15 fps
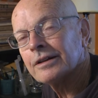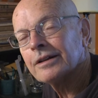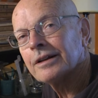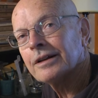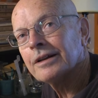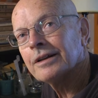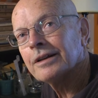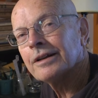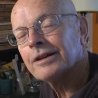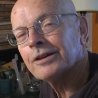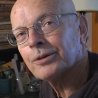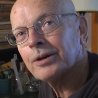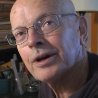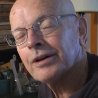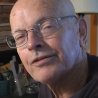Right.
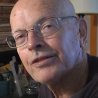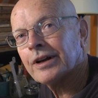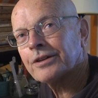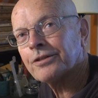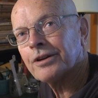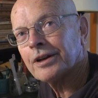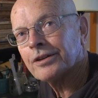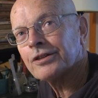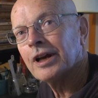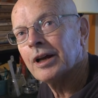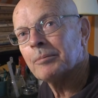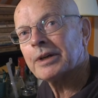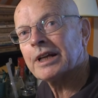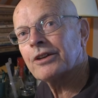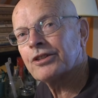You can't factorize
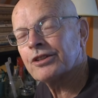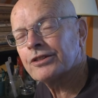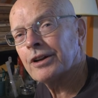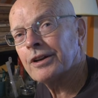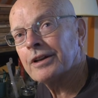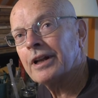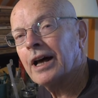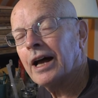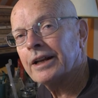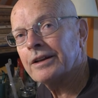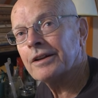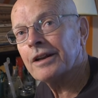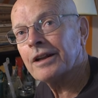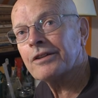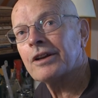because it's got a
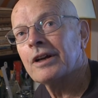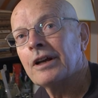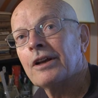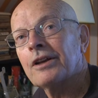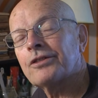9 in it.